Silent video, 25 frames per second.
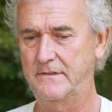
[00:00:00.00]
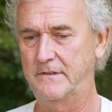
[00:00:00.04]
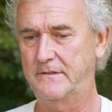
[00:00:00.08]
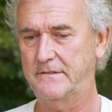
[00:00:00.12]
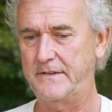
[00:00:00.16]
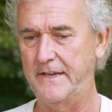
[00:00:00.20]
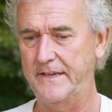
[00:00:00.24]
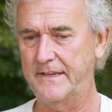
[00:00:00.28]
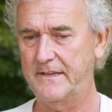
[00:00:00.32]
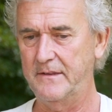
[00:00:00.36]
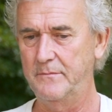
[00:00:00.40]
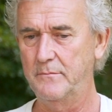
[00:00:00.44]

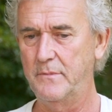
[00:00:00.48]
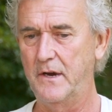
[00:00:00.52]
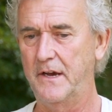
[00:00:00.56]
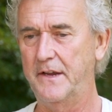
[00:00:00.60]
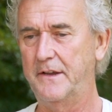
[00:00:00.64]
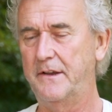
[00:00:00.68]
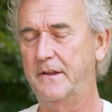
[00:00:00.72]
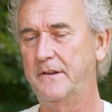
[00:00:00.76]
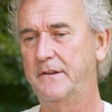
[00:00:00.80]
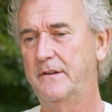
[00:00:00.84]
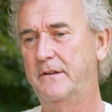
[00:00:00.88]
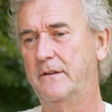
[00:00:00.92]
taken
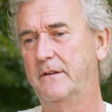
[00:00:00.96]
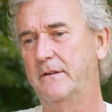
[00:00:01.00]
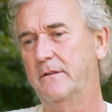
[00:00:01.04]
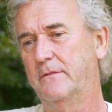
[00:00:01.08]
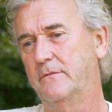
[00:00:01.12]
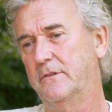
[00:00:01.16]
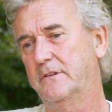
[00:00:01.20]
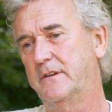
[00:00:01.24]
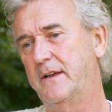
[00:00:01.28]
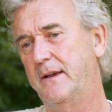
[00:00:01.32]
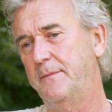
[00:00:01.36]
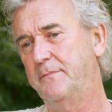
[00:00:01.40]
by
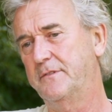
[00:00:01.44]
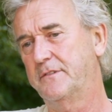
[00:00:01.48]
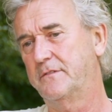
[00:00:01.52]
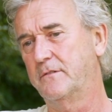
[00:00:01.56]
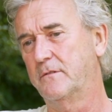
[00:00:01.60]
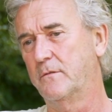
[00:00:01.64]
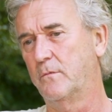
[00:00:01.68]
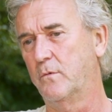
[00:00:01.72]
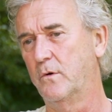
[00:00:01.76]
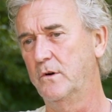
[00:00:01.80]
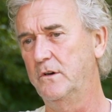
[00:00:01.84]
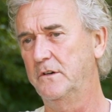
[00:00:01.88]
what happened to
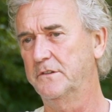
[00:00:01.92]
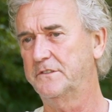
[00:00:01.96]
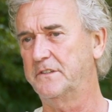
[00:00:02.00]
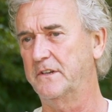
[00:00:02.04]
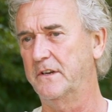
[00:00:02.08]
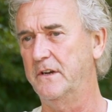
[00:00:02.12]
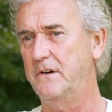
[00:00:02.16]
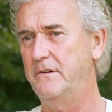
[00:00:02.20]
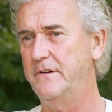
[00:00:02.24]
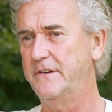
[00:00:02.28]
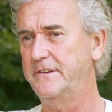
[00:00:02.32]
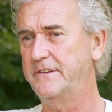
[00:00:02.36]
the world, you
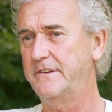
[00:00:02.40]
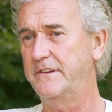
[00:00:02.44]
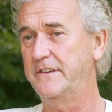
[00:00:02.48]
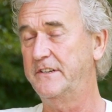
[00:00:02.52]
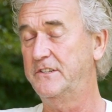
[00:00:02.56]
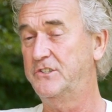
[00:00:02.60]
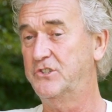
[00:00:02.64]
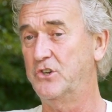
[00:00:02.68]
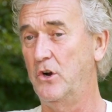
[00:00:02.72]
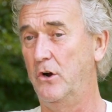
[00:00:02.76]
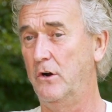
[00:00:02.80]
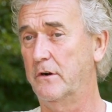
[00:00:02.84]
know, and in
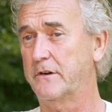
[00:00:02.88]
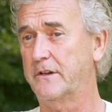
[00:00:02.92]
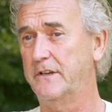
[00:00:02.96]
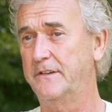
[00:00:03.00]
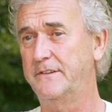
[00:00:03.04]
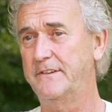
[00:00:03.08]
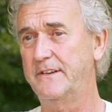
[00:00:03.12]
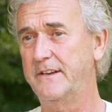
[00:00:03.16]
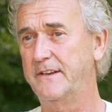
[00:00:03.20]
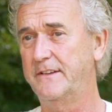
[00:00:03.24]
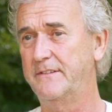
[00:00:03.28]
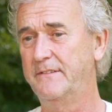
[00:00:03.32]
shock,
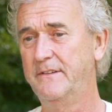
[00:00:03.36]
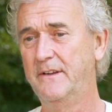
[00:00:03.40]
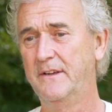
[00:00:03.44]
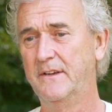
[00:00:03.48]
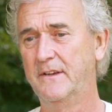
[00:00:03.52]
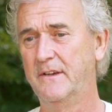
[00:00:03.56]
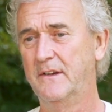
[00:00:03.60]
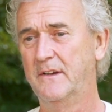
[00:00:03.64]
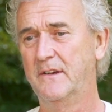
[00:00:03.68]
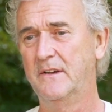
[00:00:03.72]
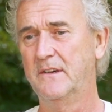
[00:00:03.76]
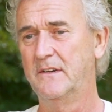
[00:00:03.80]
and
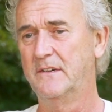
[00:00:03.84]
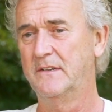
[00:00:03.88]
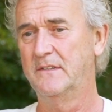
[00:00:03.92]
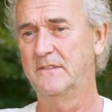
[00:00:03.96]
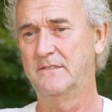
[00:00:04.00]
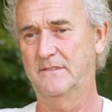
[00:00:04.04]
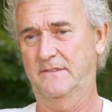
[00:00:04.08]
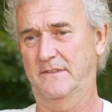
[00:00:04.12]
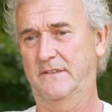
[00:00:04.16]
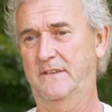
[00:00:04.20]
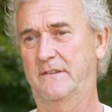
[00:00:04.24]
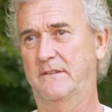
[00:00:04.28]

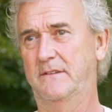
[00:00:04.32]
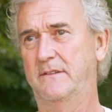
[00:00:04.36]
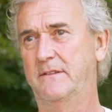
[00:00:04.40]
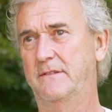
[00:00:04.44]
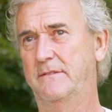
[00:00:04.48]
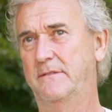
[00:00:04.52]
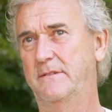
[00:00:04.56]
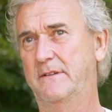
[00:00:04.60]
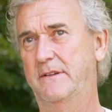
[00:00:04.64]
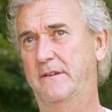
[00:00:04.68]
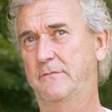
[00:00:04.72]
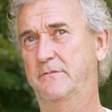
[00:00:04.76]

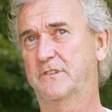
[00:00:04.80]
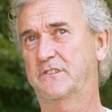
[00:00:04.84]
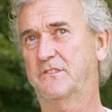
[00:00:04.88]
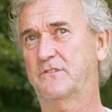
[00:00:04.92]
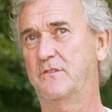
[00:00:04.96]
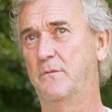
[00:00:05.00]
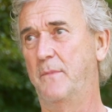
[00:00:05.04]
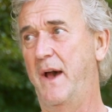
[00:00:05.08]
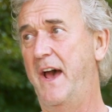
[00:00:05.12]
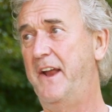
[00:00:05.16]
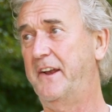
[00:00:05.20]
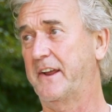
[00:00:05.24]
it was
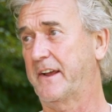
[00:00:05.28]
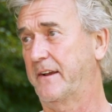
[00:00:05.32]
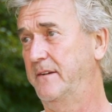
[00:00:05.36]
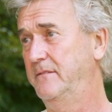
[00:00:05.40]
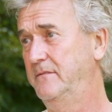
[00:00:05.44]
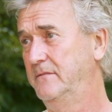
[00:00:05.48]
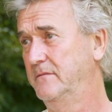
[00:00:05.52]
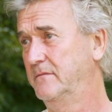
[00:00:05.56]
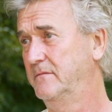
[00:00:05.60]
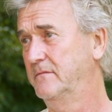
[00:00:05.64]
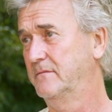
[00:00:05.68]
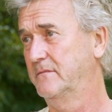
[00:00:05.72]
traumatic.
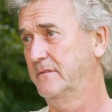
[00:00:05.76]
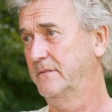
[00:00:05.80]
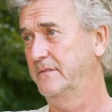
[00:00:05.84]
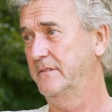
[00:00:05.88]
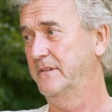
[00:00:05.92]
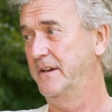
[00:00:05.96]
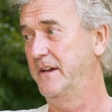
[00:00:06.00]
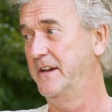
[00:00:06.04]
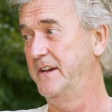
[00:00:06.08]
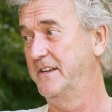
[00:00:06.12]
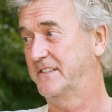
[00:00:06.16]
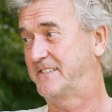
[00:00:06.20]

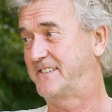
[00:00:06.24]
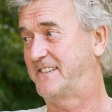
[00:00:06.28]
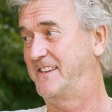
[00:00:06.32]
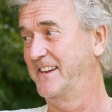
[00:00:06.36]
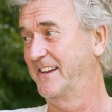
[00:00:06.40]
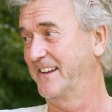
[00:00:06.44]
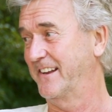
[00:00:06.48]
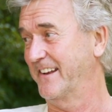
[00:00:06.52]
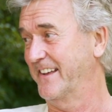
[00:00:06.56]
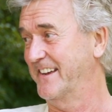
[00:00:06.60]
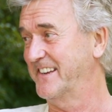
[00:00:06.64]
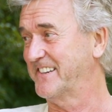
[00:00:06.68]
It
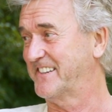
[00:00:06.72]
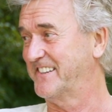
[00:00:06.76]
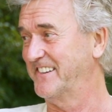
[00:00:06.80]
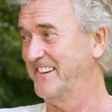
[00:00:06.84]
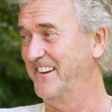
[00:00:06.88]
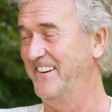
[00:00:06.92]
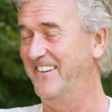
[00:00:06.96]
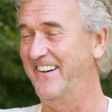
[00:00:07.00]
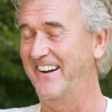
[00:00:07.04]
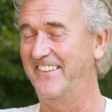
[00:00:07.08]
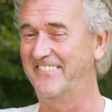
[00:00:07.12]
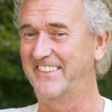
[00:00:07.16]
still is, you
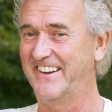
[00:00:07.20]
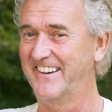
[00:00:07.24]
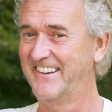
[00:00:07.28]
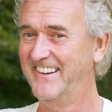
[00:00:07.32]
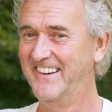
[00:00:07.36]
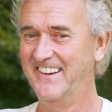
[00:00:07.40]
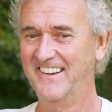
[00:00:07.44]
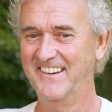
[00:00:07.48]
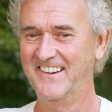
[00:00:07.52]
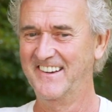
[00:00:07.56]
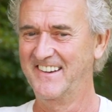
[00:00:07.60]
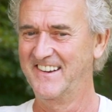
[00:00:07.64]
know. I mean,
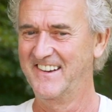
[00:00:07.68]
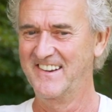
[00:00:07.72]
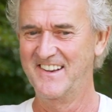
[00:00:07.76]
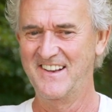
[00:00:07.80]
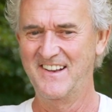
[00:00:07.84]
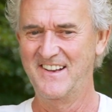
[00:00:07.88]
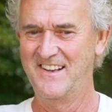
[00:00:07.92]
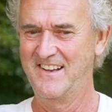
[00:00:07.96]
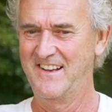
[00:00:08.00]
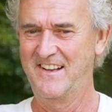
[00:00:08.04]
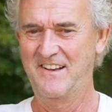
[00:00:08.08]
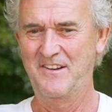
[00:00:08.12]

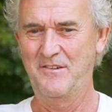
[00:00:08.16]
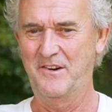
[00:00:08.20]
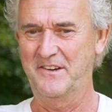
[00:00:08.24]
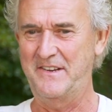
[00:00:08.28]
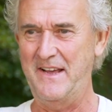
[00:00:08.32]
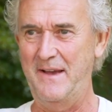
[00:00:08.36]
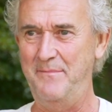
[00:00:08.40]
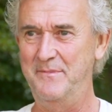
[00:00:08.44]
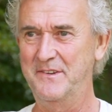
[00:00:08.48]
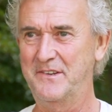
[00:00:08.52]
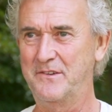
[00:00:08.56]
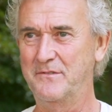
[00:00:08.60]
what
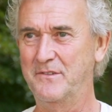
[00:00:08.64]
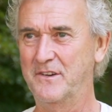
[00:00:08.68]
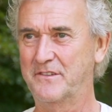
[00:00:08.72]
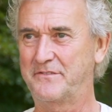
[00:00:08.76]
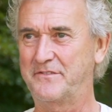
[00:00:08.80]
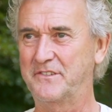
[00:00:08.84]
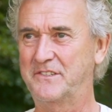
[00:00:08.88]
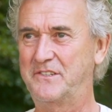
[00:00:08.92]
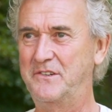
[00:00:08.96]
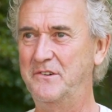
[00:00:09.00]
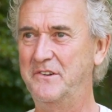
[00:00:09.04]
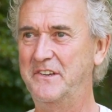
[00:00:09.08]
happened to us
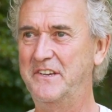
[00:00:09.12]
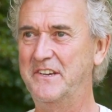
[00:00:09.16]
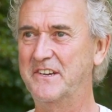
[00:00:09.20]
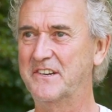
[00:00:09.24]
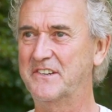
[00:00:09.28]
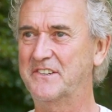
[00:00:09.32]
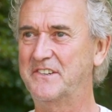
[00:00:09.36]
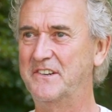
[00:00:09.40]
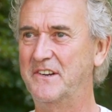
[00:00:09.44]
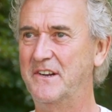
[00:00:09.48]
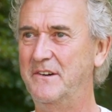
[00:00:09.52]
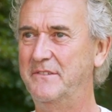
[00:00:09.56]
for 2
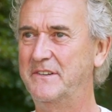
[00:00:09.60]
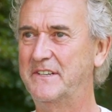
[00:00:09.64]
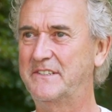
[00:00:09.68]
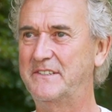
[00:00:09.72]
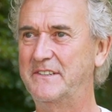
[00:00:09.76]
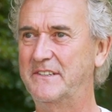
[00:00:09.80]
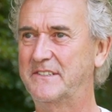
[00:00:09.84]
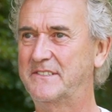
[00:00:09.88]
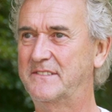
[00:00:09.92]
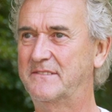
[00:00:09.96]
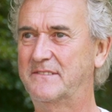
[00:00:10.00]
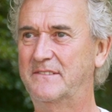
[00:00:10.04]
years, you know,
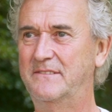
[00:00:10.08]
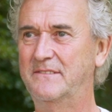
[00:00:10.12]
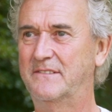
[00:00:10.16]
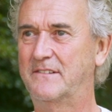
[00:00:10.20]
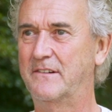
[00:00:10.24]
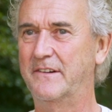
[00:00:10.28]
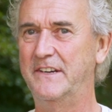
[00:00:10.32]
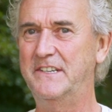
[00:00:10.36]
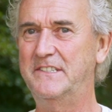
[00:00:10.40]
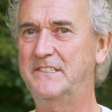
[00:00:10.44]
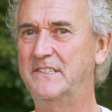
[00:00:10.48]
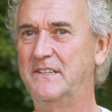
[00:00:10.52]
it's
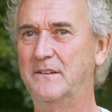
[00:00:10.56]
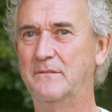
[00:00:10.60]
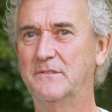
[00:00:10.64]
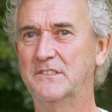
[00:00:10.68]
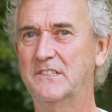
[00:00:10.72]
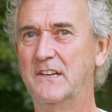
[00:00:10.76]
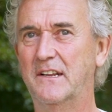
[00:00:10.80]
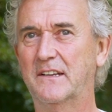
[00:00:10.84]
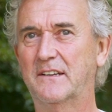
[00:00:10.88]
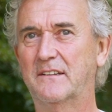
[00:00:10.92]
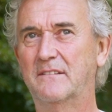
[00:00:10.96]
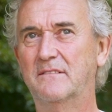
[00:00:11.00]
crazy. It
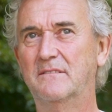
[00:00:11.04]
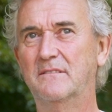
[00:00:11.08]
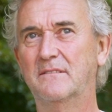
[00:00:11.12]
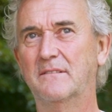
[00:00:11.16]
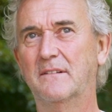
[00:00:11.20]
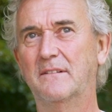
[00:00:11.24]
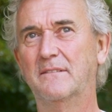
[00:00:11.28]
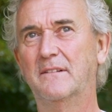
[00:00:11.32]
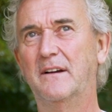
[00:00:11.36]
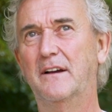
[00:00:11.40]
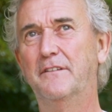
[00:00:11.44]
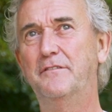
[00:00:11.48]
was like
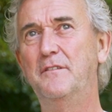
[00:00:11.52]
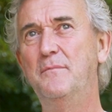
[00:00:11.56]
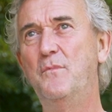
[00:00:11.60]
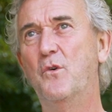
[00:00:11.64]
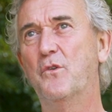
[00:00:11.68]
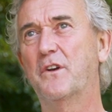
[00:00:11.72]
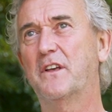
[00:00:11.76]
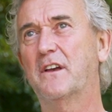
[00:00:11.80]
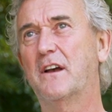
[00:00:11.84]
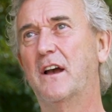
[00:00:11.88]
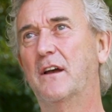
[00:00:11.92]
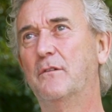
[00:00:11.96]
every
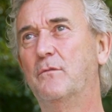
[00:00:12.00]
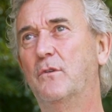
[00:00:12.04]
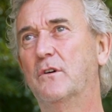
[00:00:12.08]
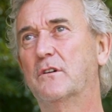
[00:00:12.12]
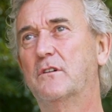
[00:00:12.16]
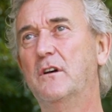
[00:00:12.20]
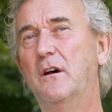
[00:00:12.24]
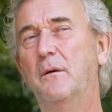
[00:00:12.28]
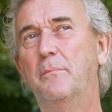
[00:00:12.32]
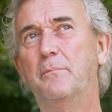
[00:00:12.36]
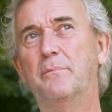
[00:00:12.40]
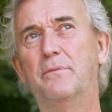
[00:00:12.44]
morning I
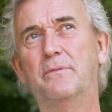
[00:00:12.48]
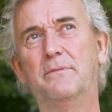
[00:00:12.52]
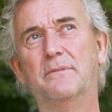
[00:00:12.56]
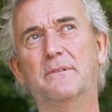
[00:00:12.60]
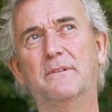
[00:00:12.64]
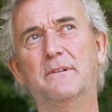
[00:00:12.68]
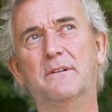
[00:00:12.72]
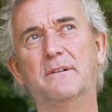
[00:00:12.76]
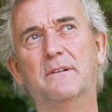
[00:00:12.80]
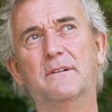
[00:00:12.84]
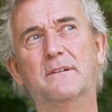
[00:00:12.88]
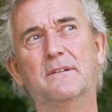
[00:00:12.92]
woke up
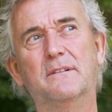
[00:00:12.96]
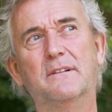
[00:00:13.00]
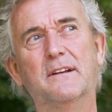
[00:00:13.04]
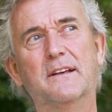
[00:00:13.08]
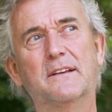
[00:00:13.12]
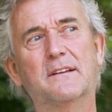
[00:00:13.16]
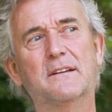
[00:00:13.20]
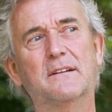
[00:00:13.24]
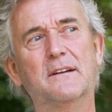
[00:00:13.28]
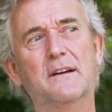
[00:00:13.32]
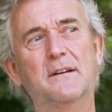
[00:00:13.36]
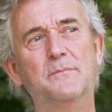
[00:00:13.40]

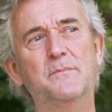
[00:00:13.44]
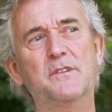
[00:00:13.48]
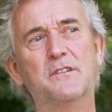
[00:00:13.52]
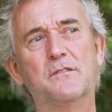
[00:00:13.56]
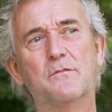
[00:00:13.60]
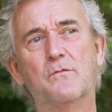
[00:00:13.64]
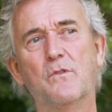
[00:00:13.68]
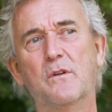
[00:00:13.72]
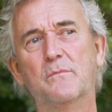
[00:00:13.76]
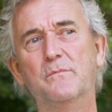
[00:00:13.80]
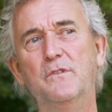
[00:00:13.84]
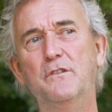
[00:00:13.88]
like I'm in
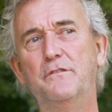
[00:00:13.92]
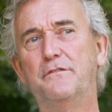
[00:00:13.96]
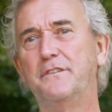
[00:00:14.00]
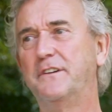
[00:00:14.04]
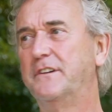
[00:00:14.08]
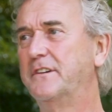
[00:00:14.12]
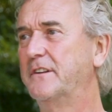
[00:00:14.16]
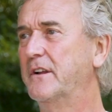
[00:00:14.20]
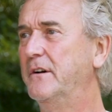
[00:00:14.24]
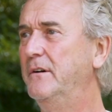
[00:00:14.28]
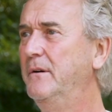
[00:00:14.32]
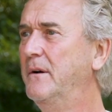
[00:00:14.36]
the wrong movie,
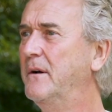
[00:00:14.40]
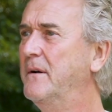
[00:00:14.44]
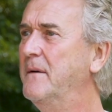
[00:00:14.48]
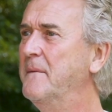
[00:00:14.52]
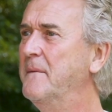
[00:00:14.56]
you know.